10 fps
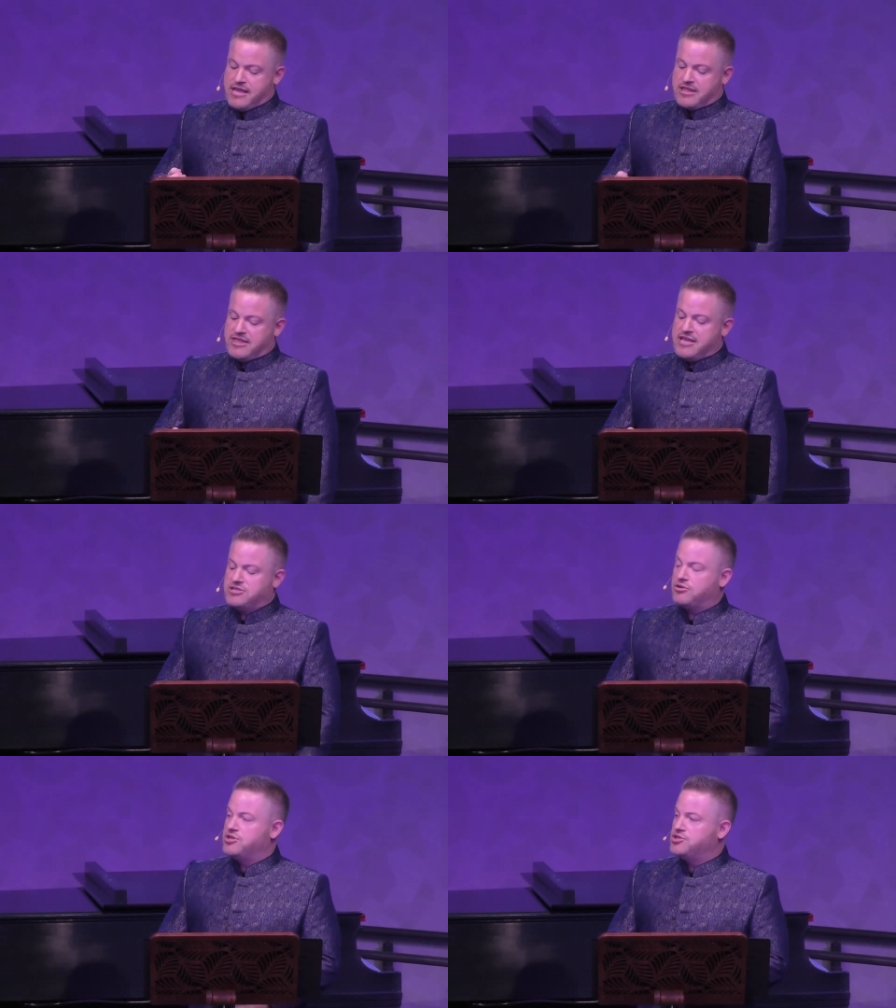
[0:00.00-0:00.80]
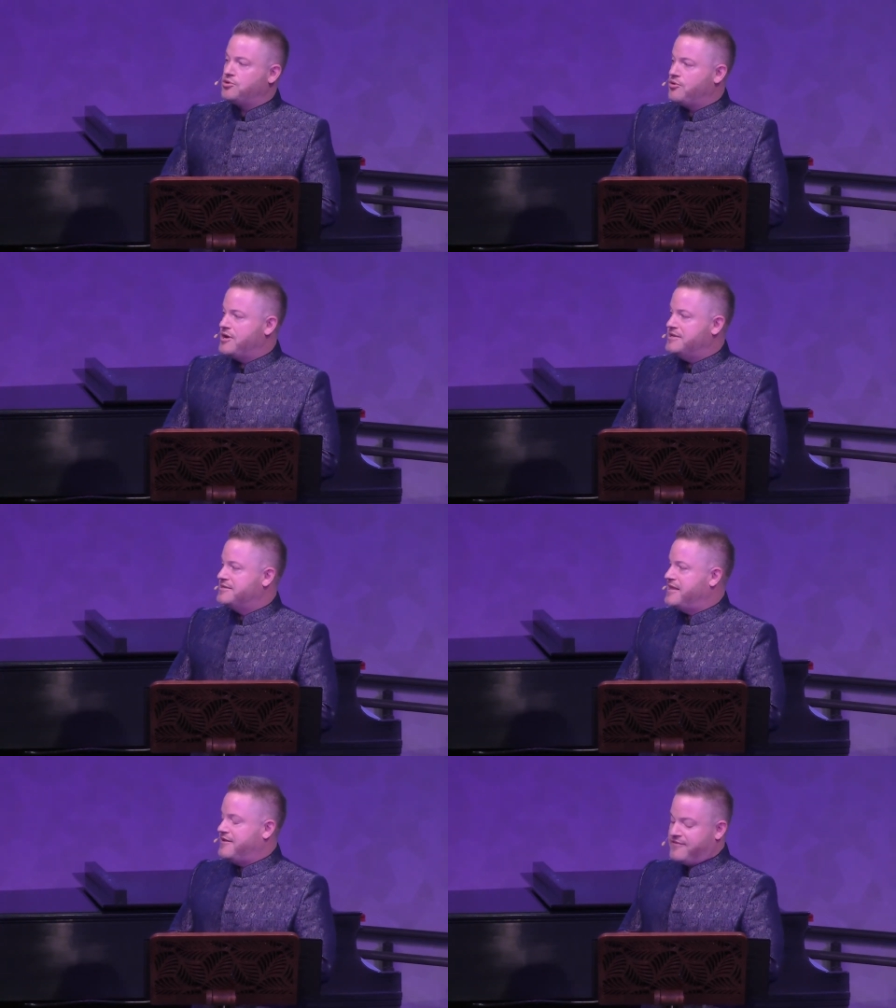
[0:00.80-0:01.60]
Yet these are the
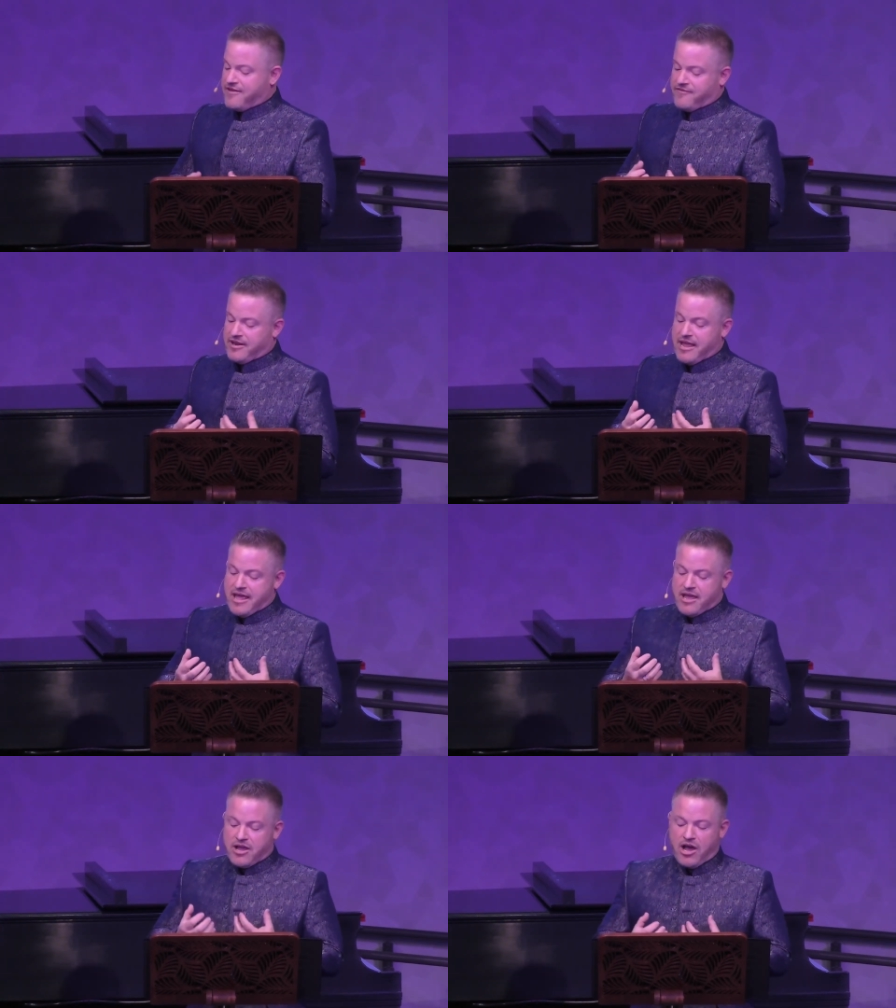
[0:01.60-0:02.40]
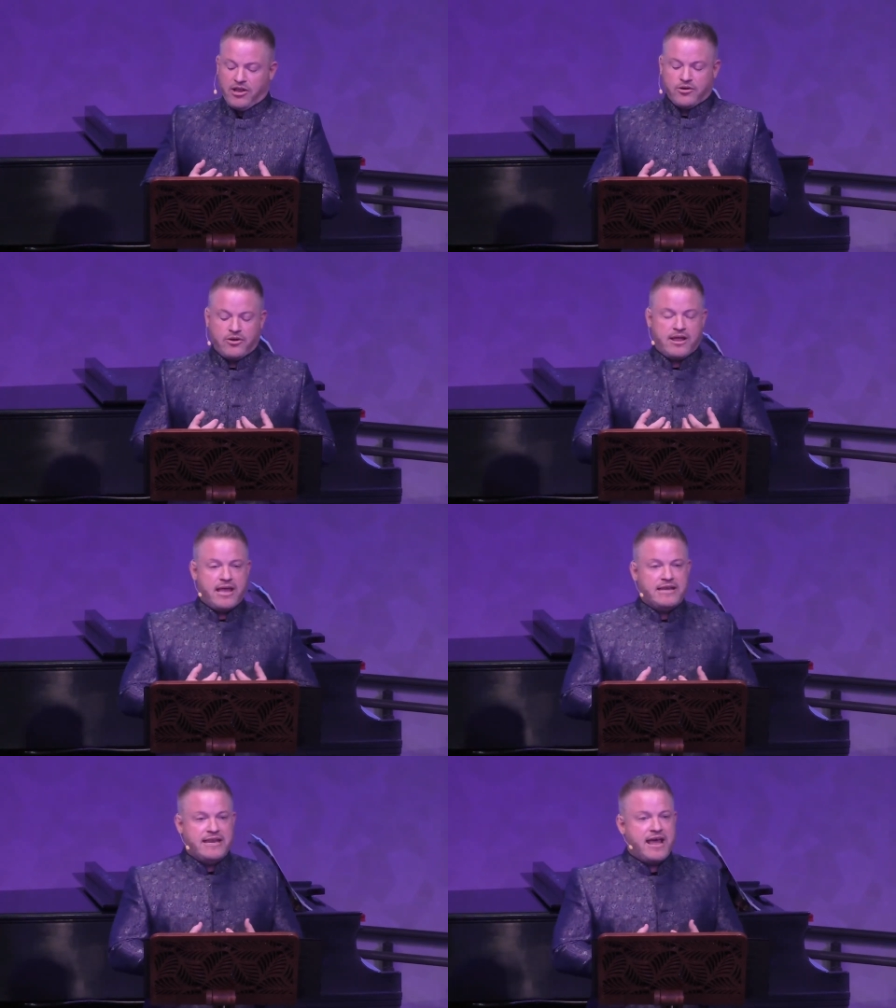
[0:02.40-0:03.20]
stories that have given color
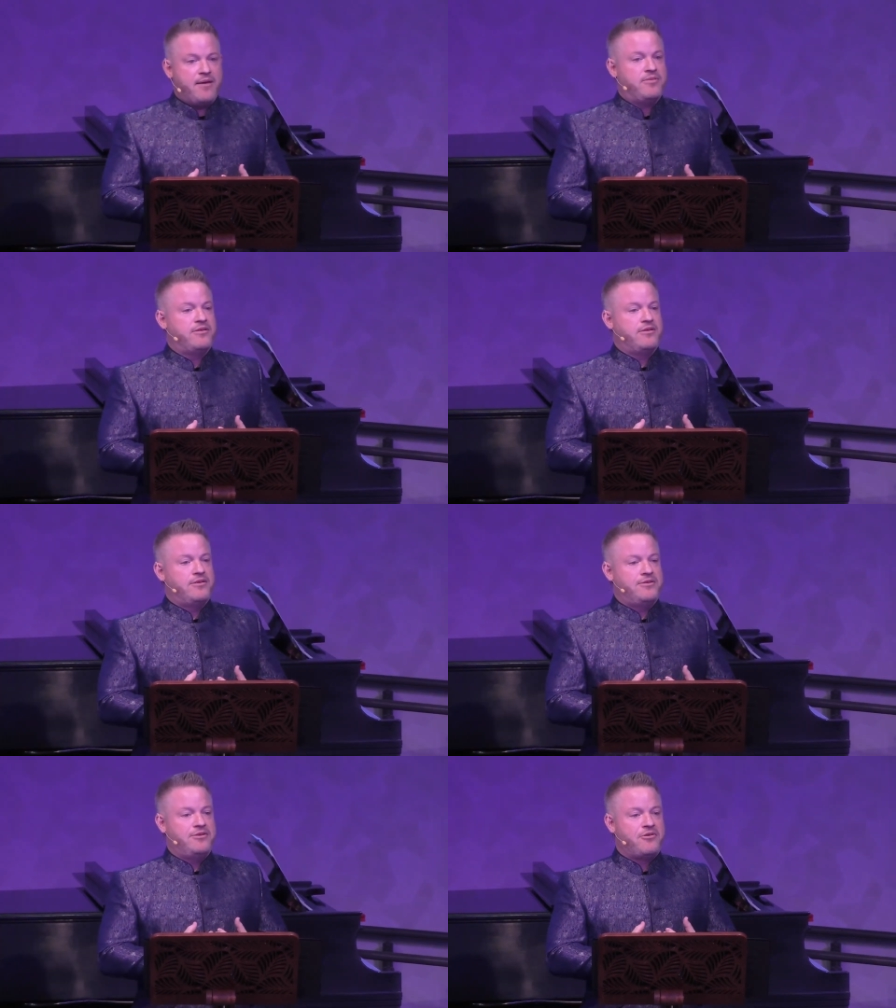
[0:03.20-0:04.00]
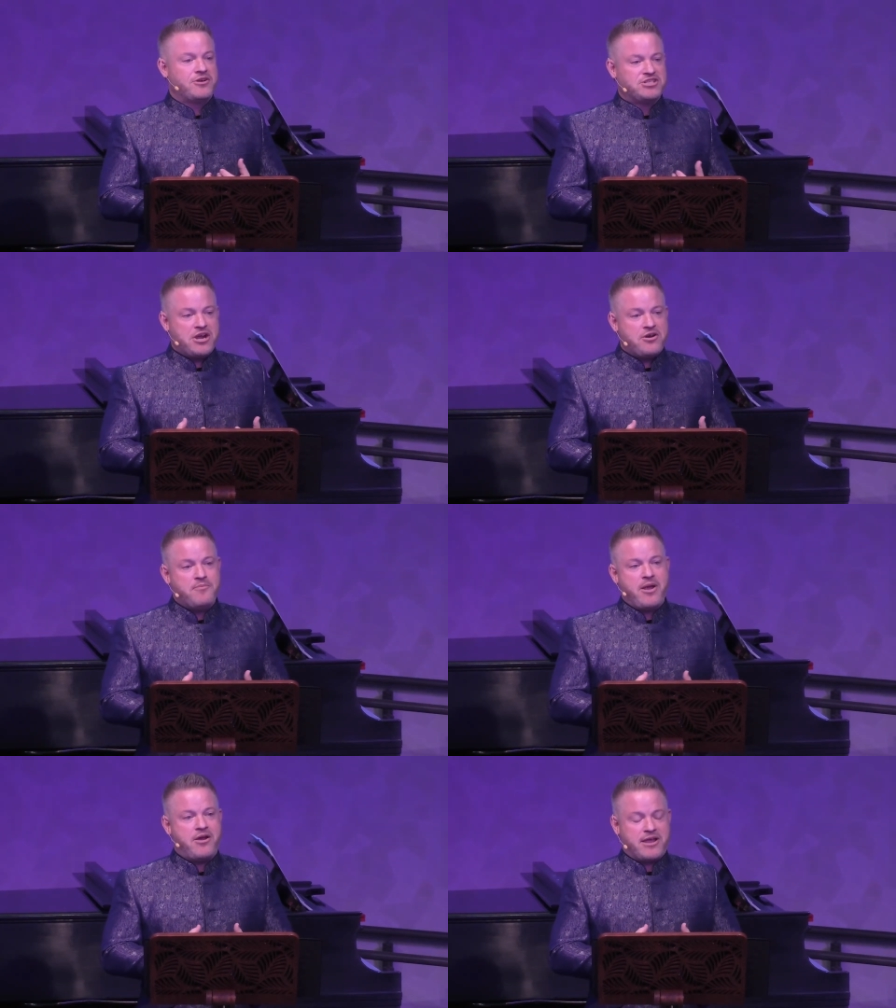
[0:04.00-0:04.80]
and depth to our shared
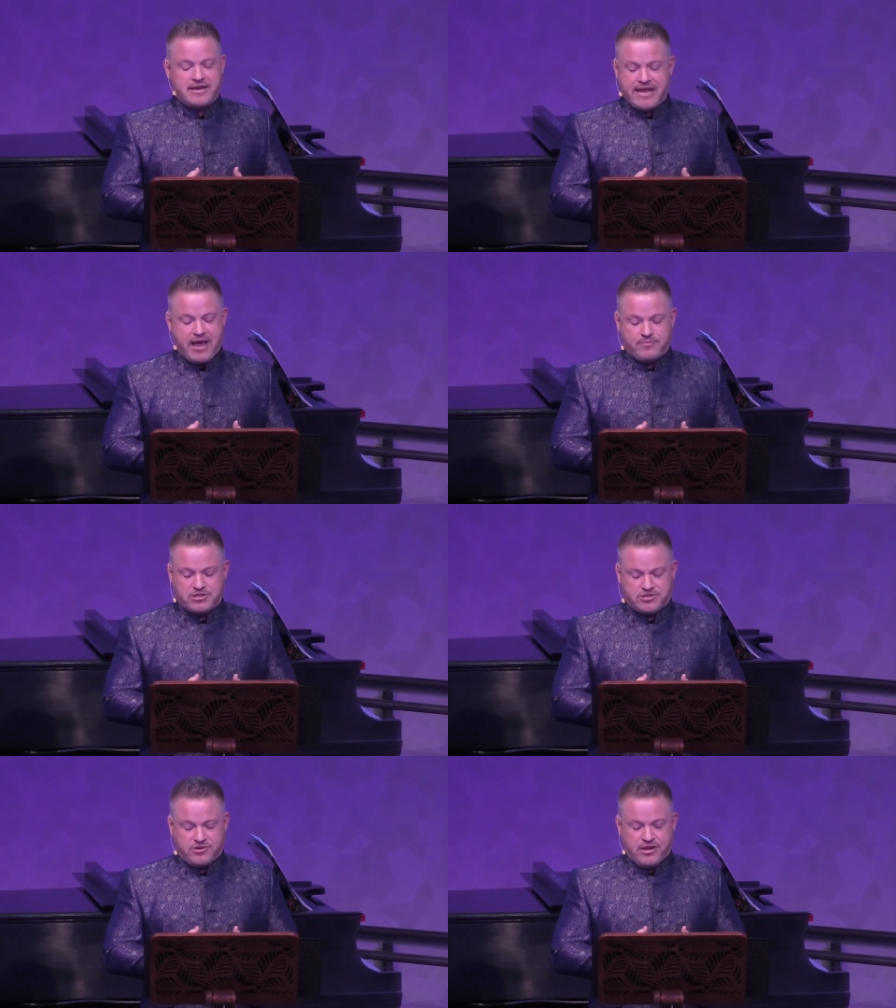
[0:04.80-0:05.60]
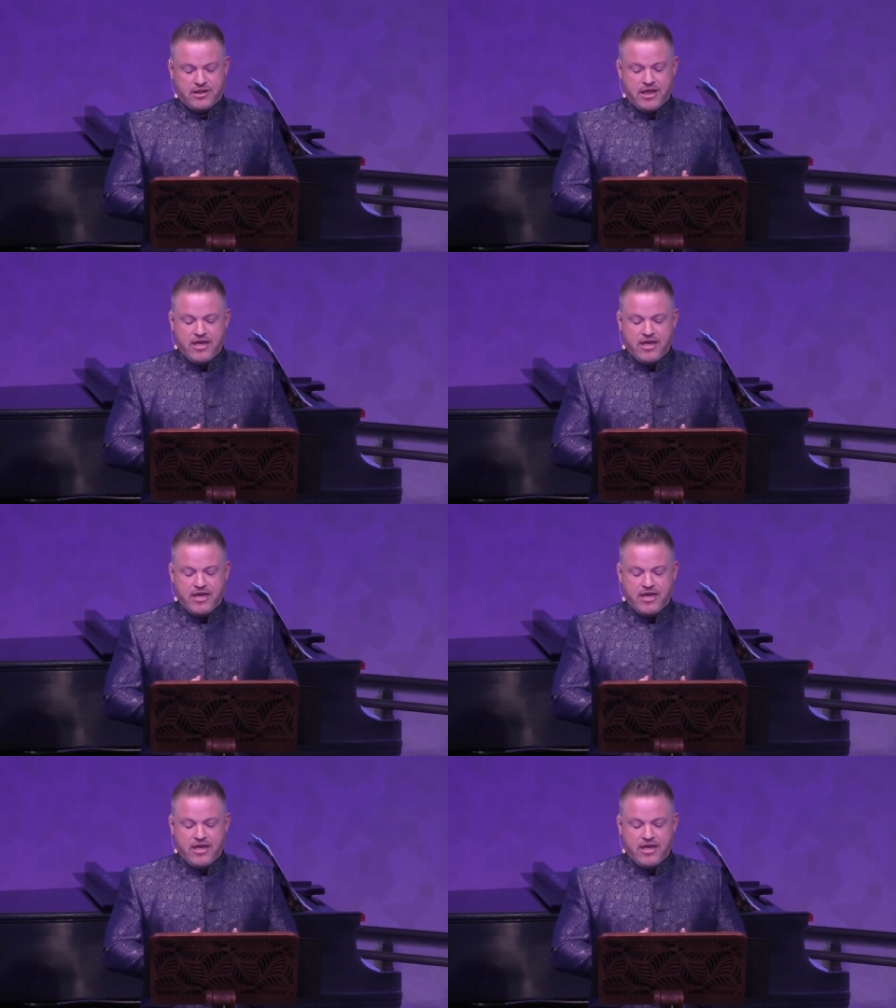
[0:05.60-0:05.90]
American tapestry.